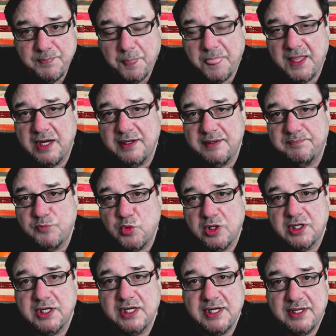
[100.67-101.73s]
I'm
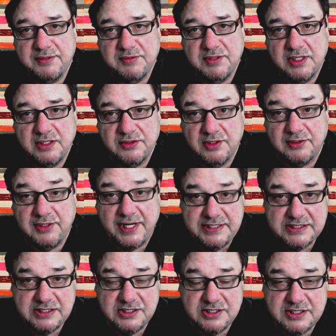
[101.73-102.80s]
working on the
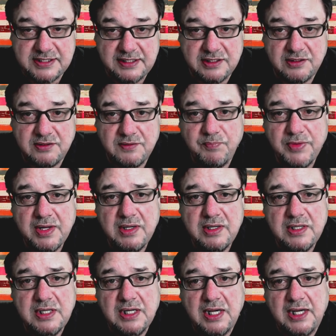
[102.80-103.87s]
license still.
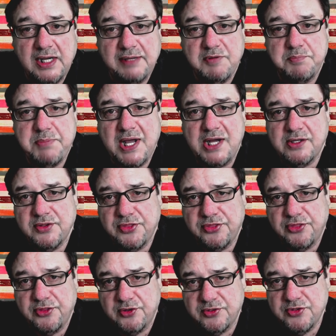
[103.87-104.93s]
I'm about a
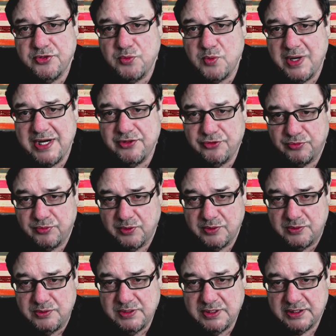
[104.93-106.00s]
third of the way
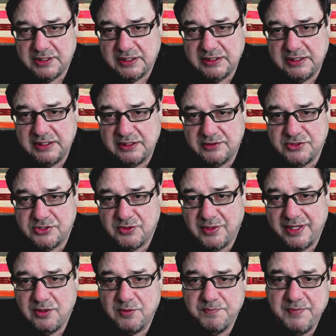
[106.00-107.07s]
through, you know, so I
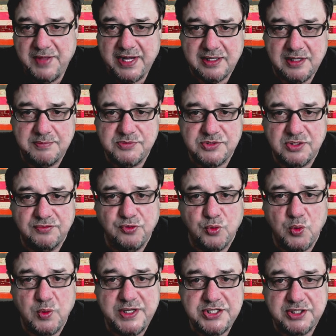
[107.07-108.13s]
hope that comes to
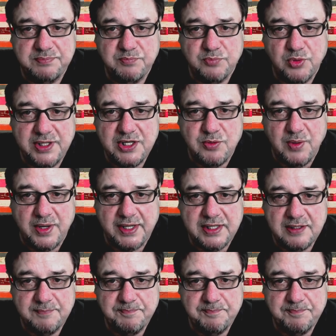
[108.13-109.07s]
fruition pretty quick.